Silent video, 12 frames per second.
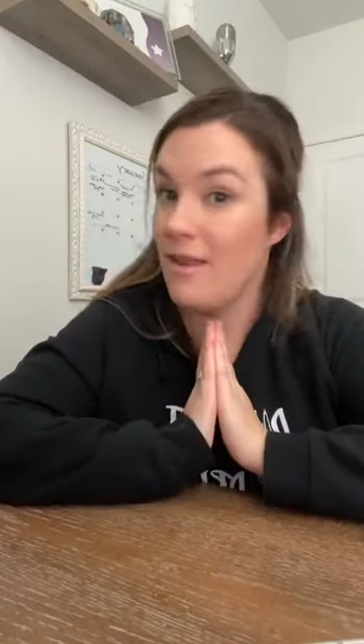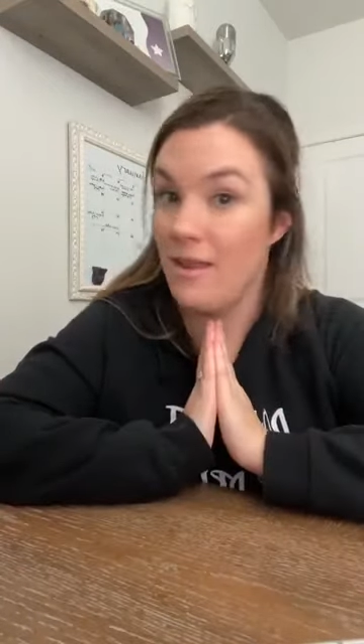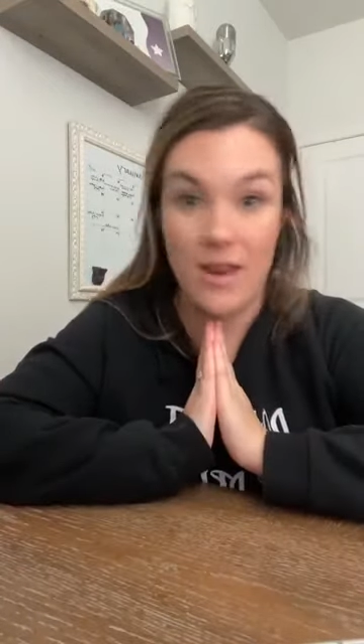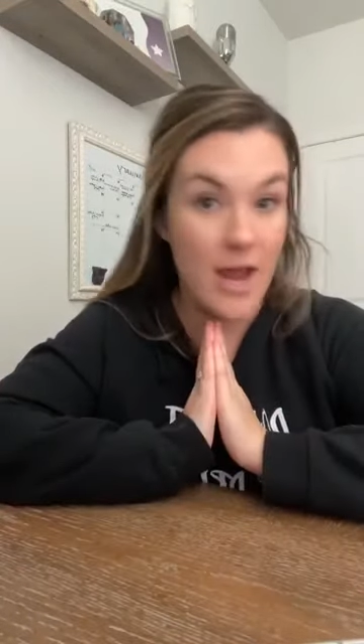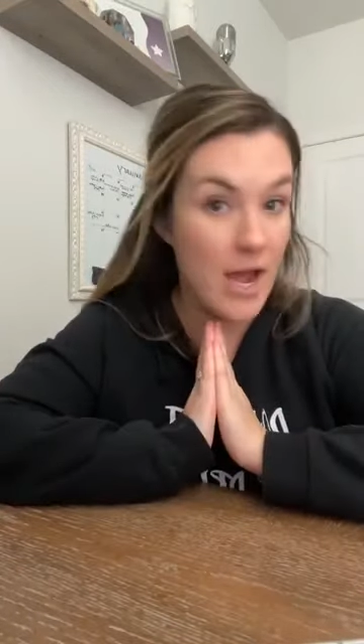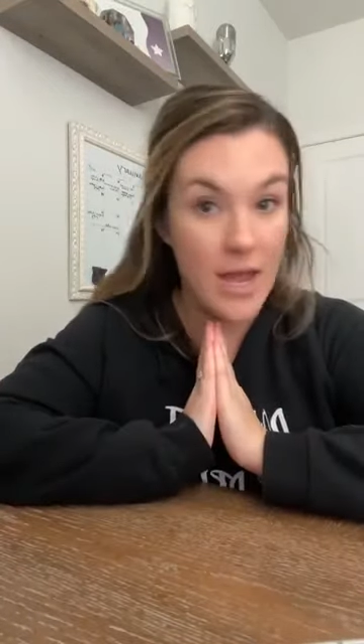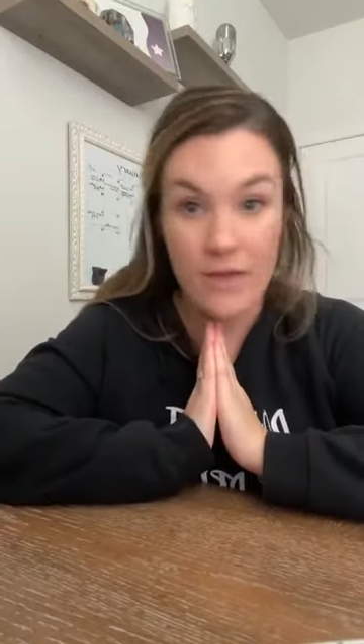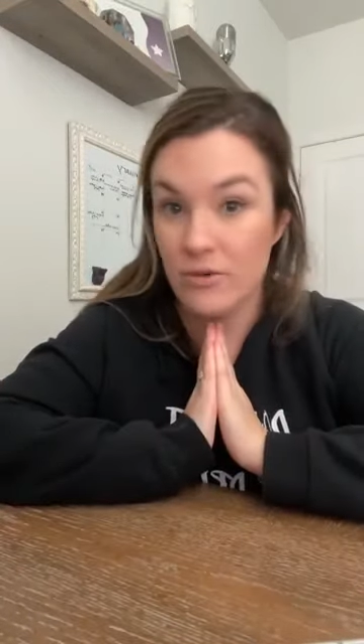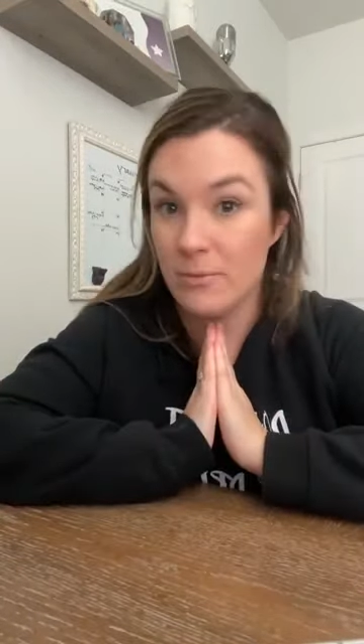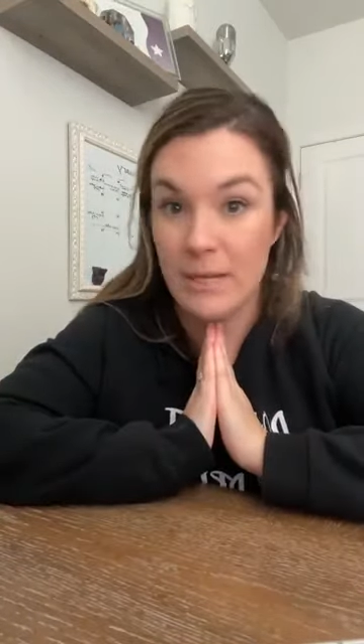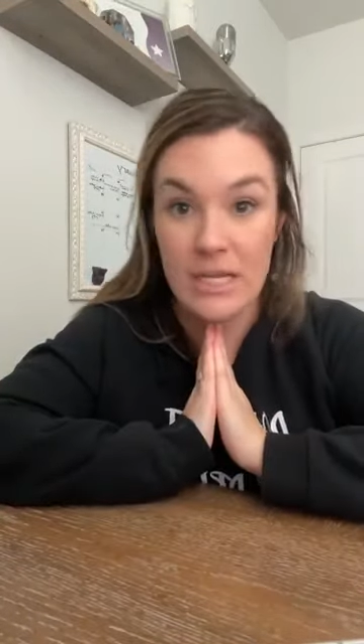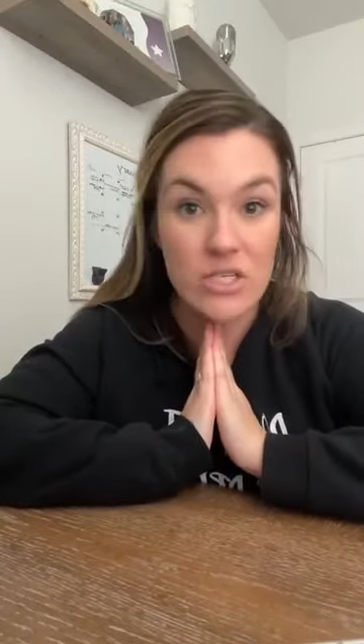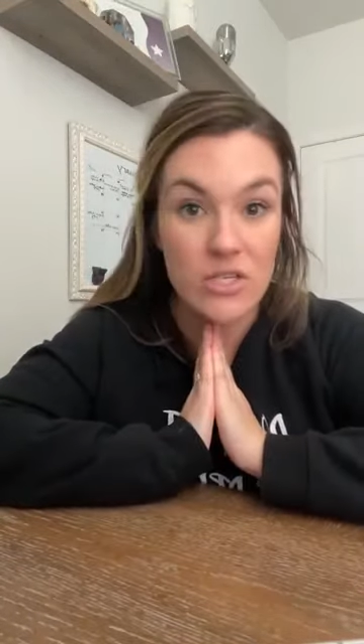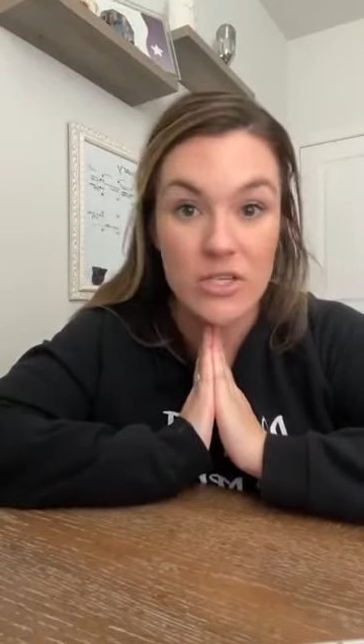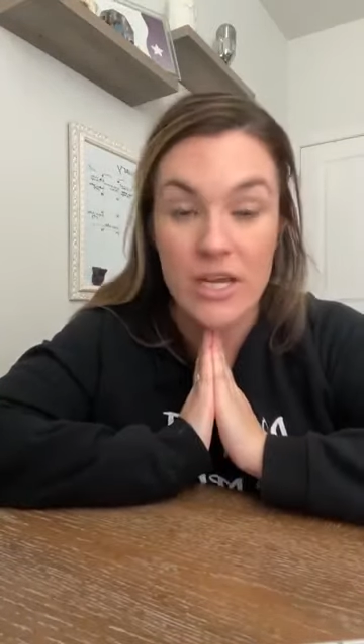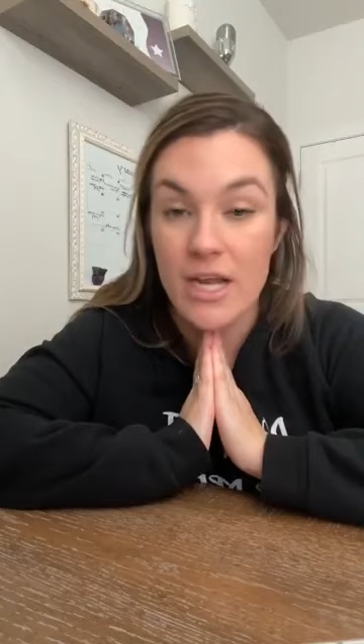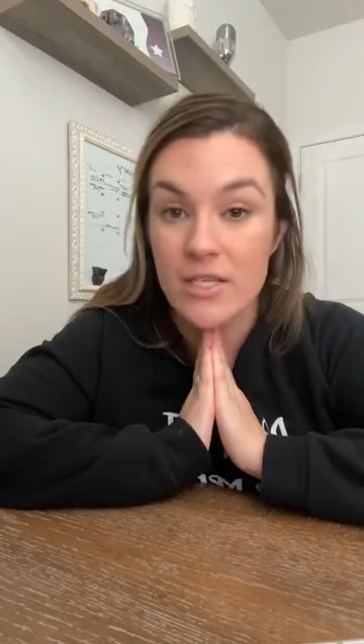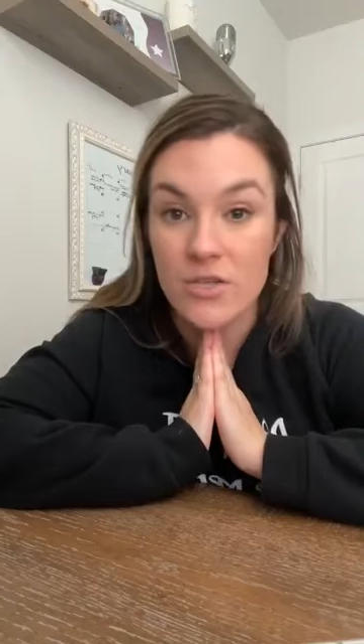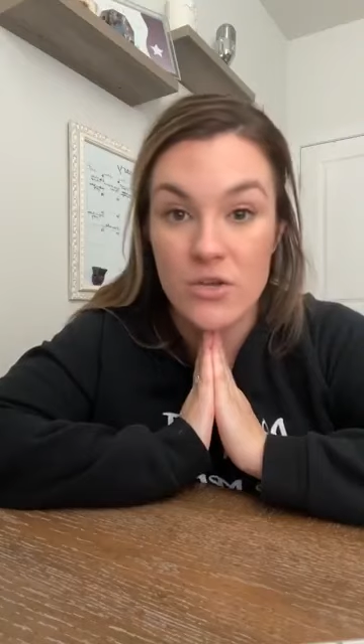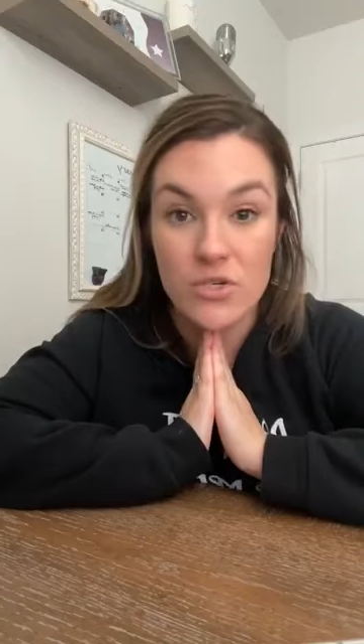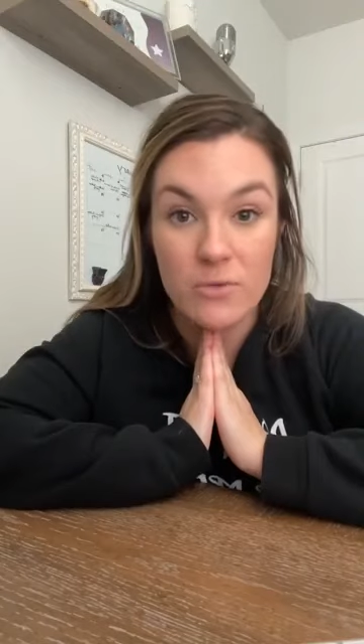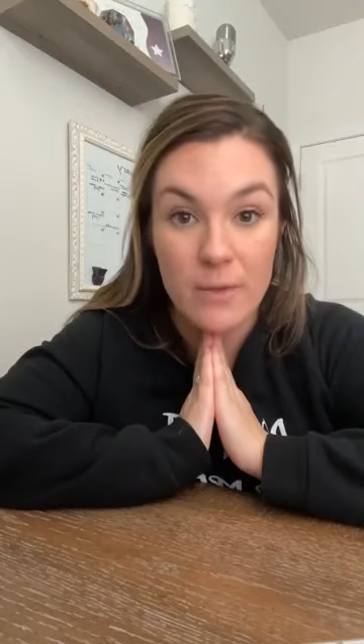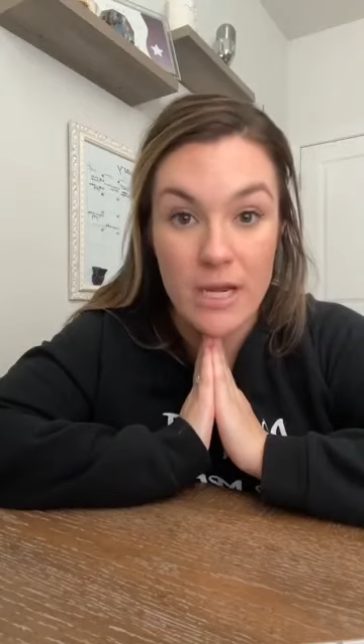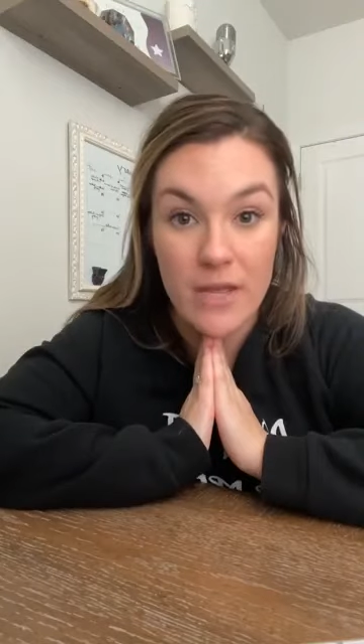Not everybody's looking at
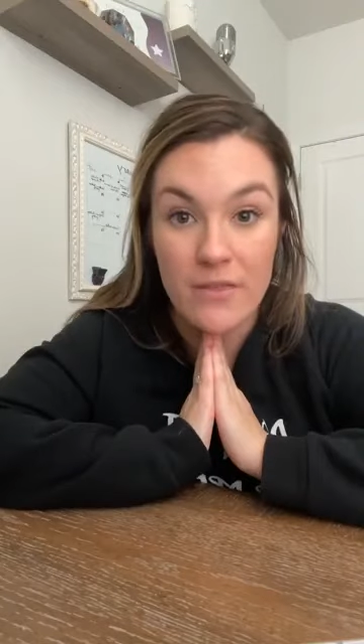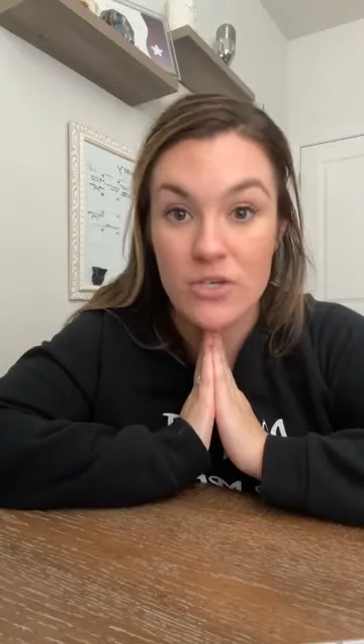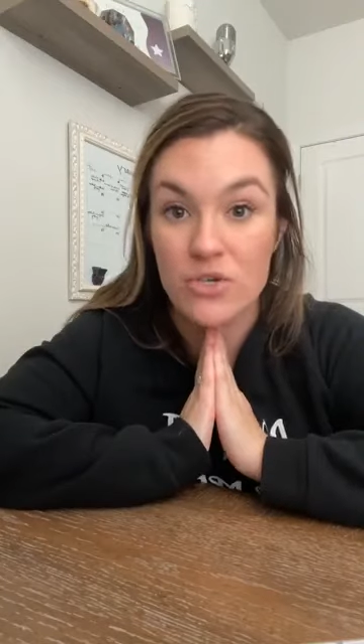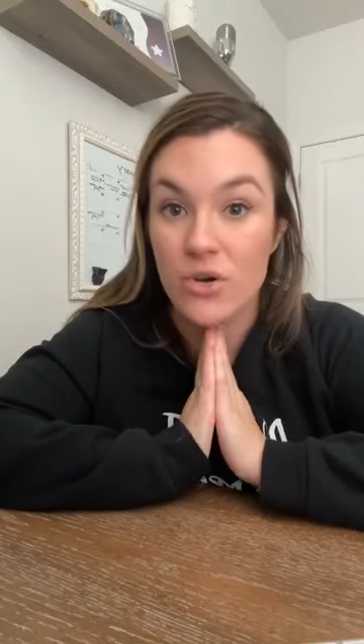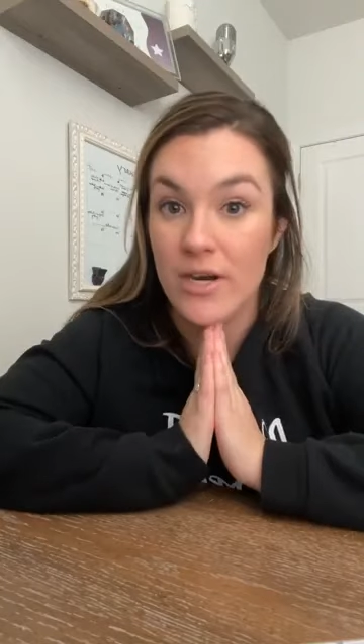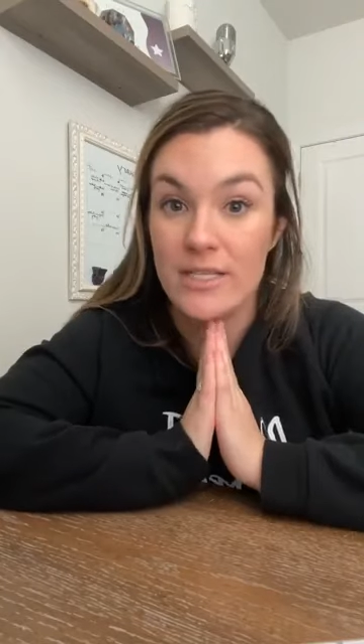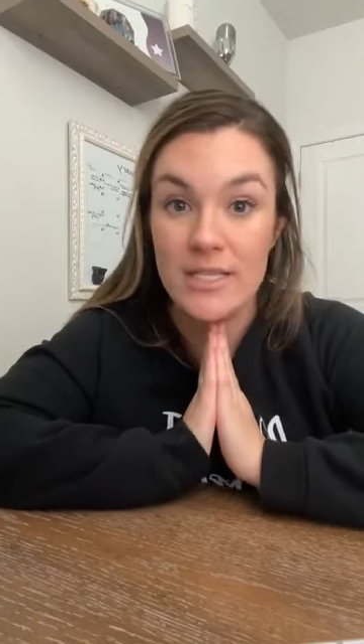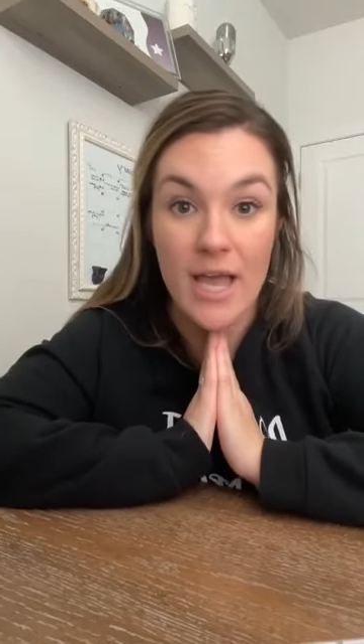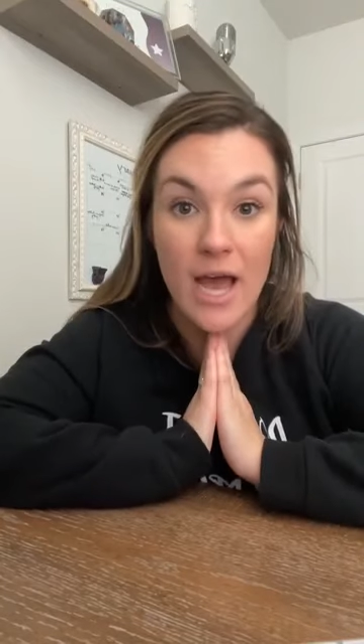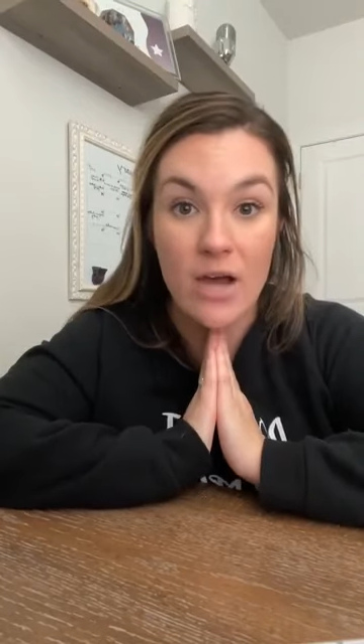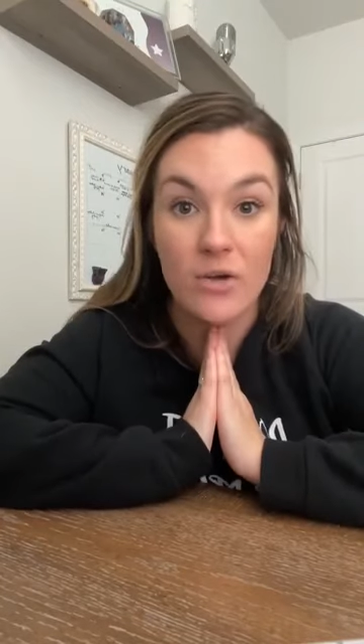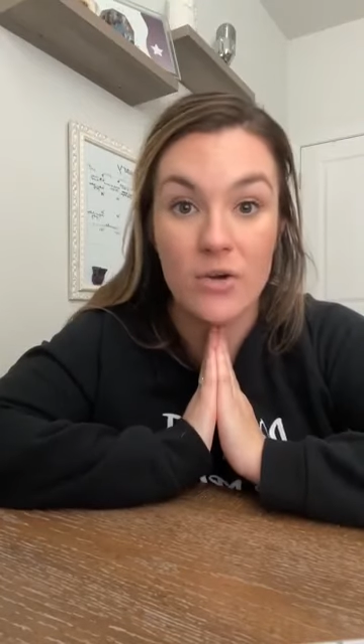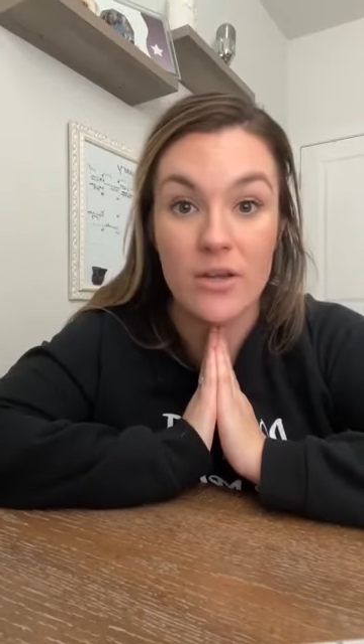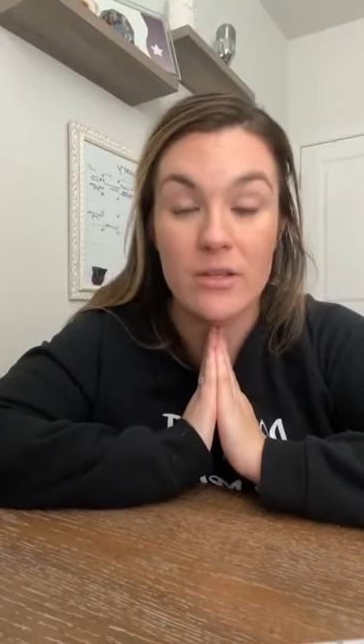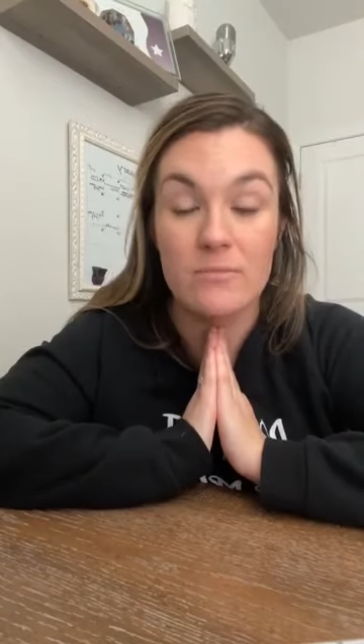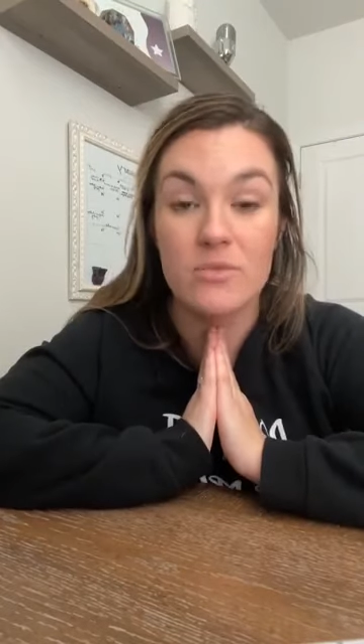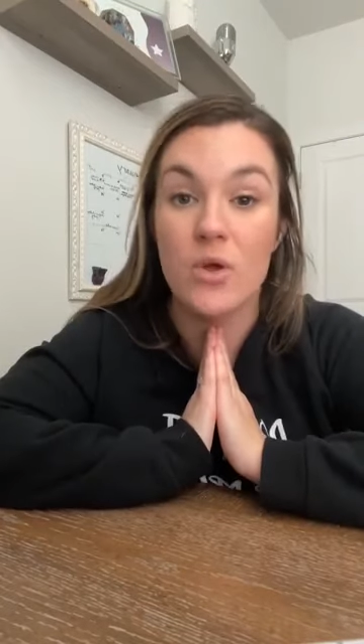social media. There's crazy algorithms.